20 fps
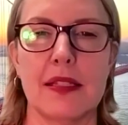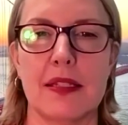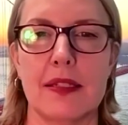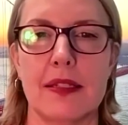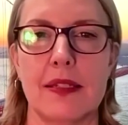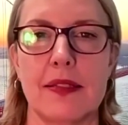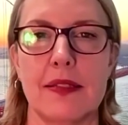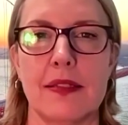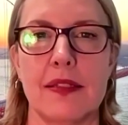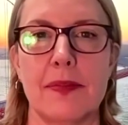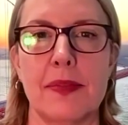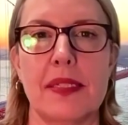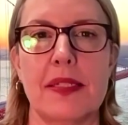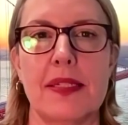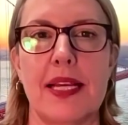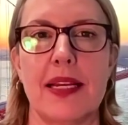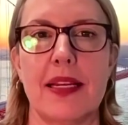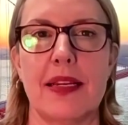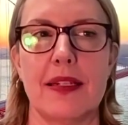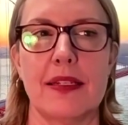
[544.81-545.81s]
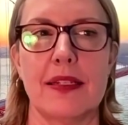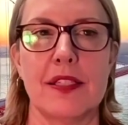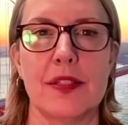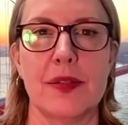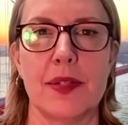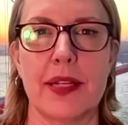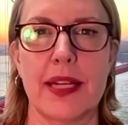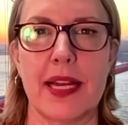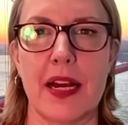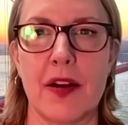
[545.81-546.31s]
that needs to be taken into
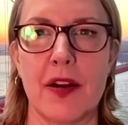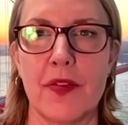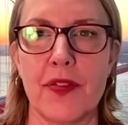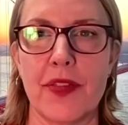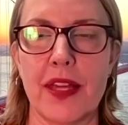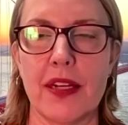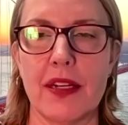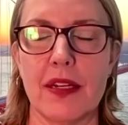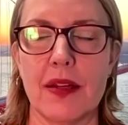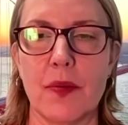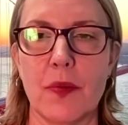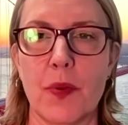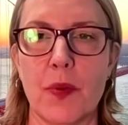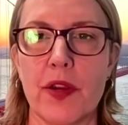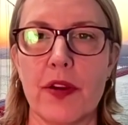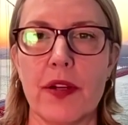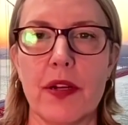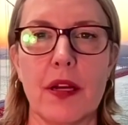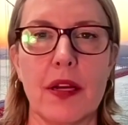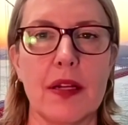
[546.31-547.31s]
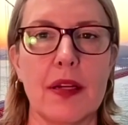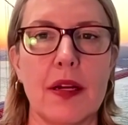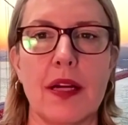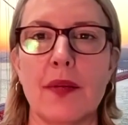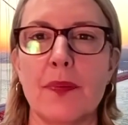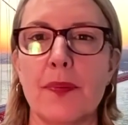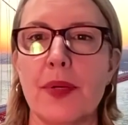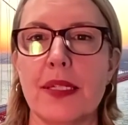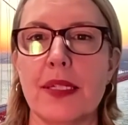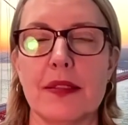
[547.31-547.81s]
account, that we're in
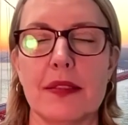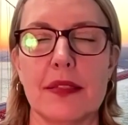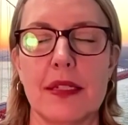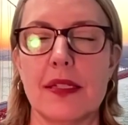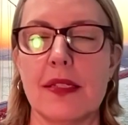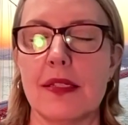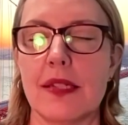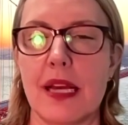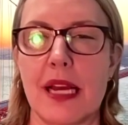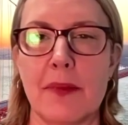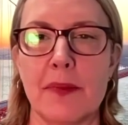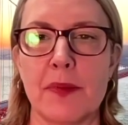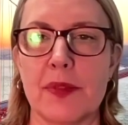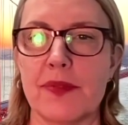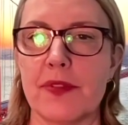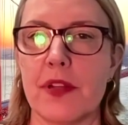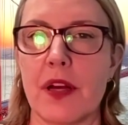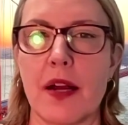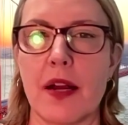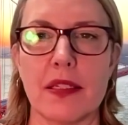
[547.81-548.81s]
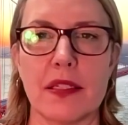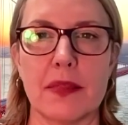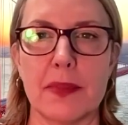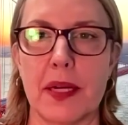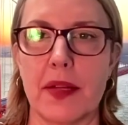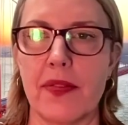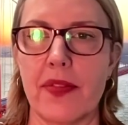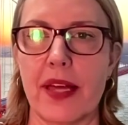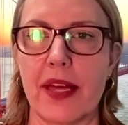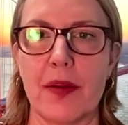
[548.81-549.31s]
unprecedented times. We've talked
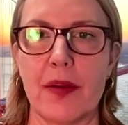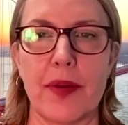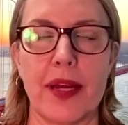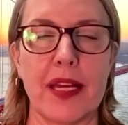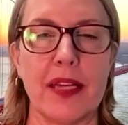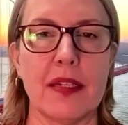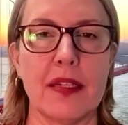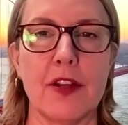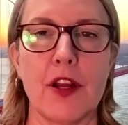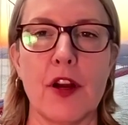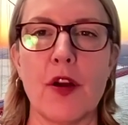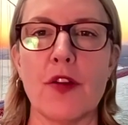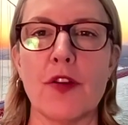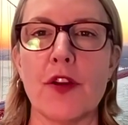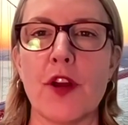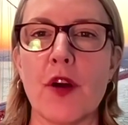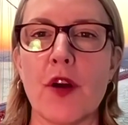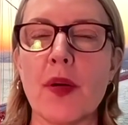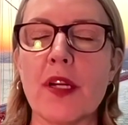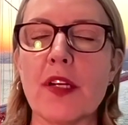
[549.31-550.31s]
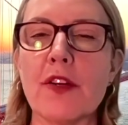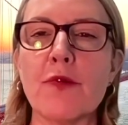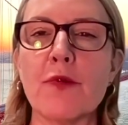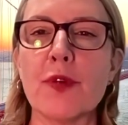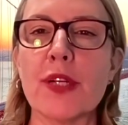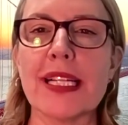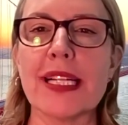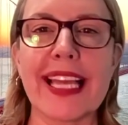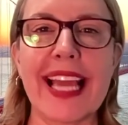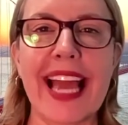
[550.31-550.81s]
about that, right? No one
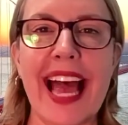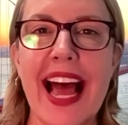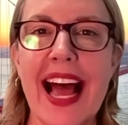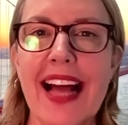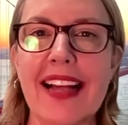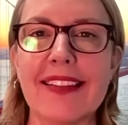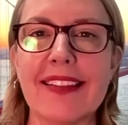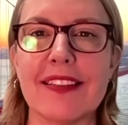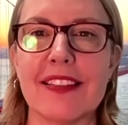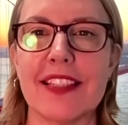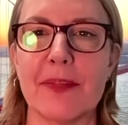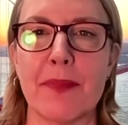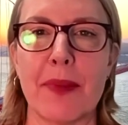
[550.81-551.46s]
really has the